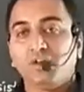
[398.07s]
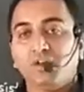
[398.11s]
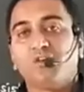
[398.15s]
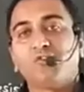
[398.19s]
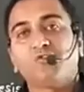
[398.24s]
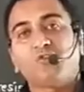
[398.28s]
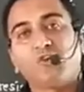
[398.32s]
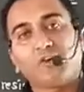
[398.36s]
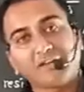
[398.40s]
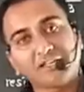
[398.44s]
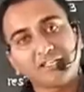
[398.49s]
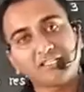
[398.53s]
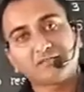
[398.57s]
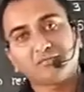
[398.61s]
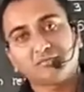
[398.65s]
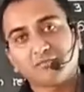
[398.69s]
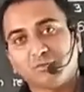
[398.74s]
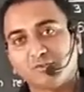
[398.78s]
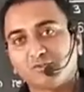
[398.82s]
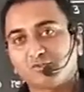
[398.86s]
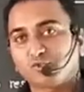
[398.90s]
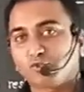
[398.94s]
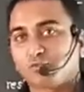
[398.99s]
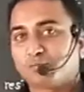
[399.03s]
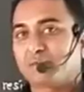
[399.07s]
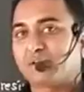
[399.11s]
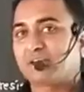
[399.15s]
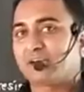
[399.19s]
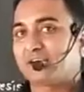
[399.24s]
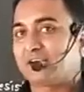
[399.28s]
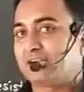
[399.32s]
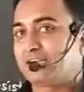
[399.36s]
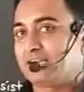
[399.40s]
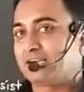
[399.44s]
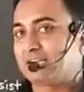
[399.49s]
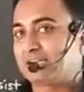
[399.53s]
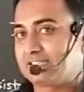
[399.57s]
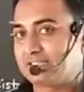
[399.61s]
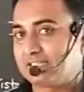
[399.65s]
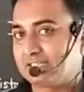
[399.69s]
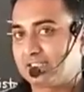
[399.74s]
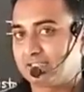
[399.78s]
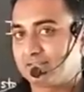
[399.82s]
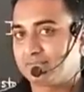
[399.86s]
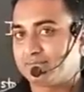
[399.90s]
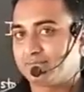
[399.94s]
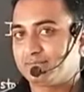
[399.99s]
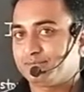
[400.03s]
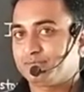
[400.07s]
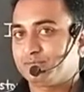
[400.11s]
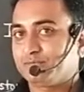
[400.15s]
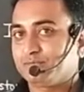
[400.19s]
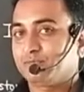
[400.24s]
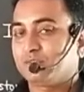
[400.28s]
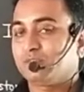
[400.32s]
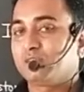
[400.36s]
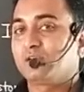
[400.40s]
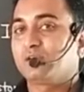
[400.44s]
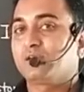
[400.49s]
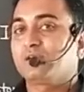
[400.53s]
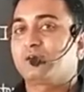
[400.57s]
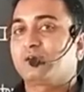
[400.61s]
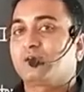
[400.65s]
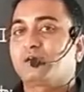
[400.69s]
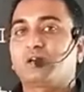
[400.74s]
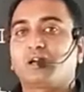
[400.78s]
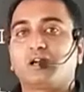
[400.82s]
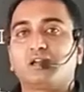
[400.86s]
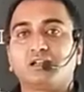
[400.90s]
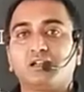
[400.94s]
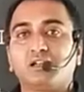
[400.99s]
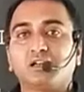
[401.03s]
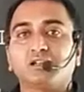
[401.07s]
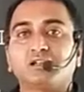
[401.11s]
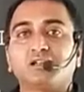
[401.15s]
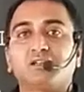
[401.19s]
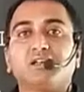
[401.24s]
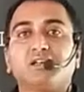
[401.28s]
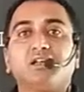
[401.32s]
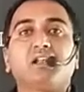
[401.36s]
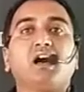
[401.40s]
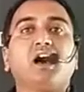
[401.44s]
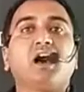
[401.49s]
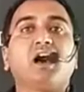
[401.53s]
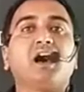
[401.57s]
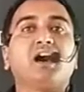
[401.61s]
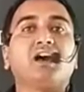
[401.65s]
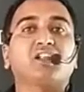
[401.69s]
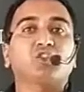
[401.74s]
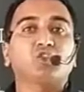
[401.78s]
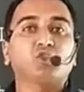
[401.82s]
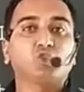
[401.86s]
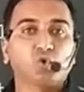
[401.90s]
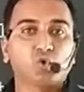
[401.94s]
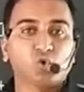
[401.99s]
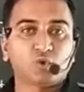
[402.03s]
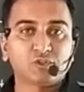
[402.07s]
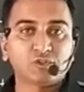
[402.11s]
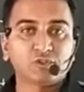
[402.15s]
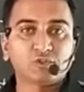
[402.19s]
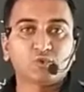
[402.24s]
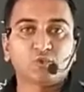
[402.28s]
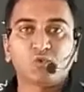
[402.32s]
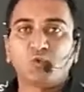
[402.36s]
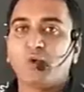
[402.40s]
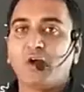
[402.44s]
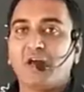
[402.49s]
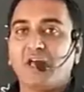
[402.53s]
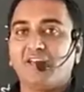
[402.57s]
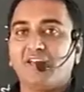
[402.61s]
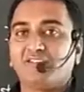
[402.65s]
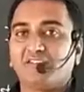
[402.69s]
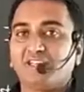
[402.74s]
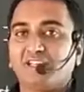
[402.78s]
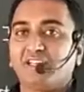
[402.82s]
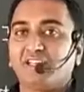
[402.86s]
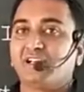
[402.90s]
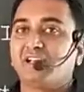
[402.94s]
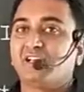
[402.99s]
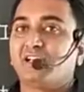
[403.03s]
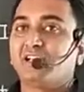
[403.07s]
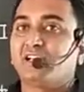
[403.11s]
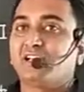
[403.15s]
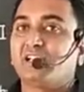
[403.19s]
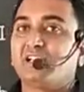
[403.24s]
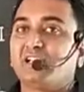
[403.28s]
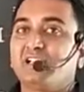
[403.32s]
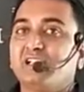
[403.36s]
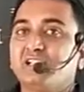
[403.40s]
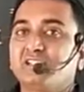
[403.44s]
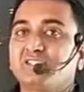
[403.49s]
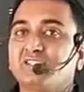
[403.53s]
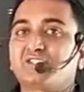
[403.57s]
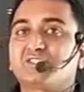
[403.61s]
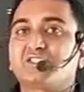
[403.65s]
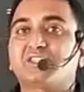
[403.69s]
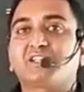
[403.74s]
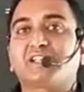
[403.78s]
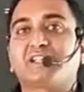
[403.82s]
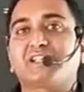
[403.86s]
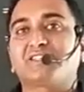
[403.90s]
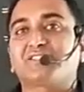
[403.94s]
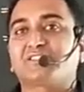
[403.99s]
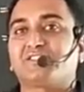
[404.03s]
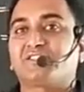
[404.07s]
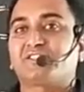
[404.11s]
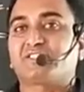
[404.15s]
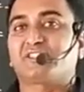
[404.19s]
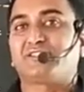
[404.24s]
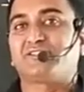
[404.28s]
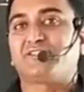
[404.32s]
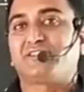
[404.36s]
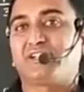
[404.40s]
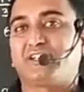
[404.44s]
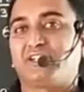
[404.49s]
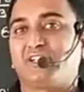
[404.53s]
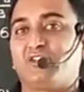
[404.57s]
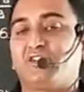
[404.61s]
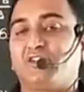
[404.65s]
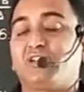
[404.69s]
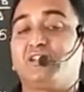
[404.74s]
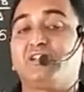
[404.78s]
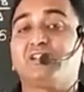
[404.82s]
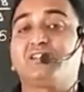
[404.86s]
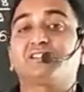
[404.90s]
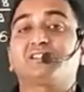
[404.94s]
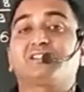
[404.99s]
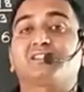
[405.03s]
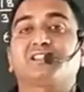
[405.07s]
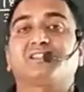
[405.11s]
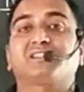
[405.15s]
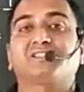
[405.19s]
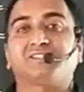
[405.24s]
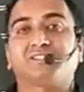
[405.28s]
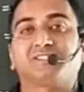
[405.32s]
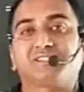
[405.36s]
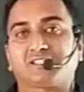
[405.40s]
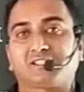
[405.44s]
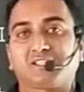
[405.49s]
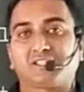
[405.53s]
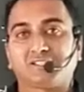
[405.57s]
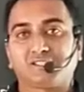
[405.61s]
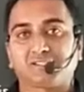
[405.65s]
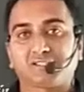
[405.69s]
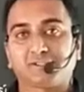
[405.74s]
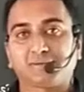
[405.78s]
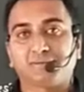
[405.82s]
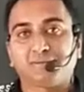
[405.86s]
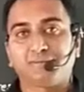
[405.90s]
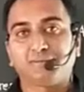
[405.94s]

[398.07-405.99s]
What is meant by superconductor? Conductor are those who having least resistivity or least resistance.